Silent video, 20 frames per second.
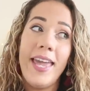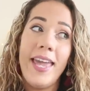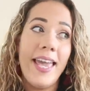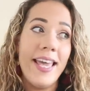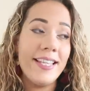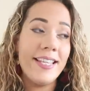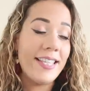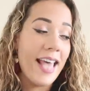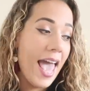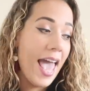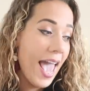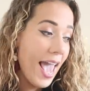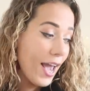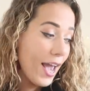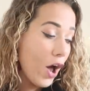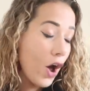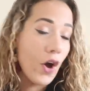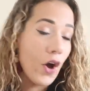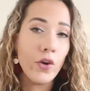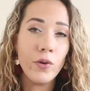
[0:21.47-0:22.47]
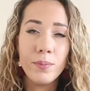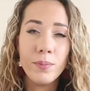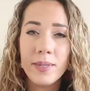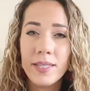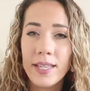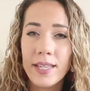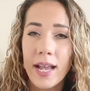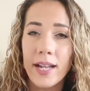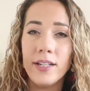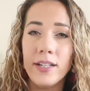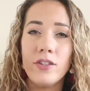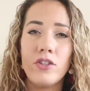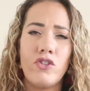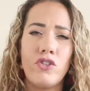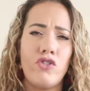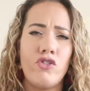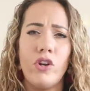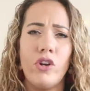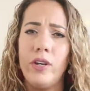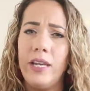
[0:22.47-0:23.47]
is a HomeSense
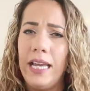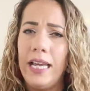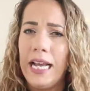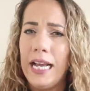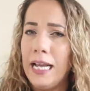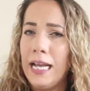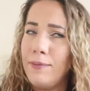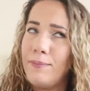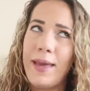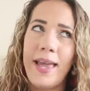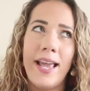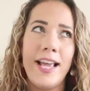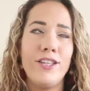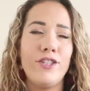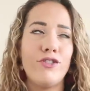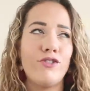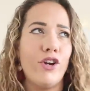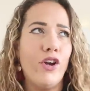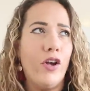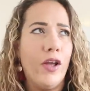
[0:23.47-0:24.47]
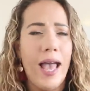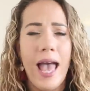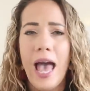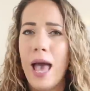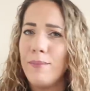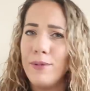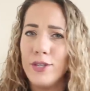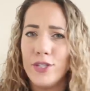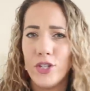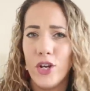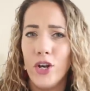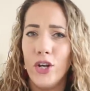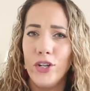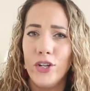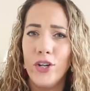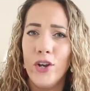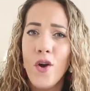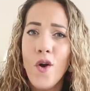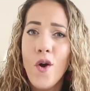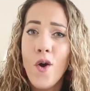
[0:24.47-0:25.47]
stroke eBay stroke
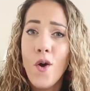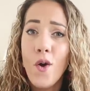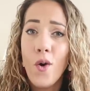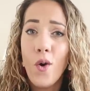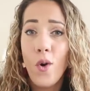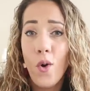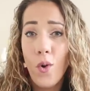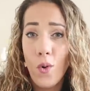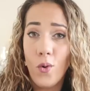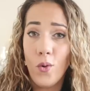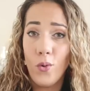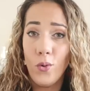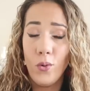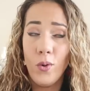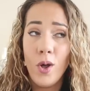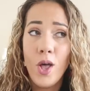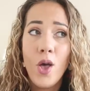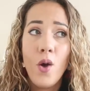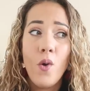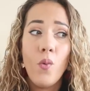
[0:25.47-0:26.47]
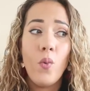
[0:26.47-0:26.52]
Amazon haul.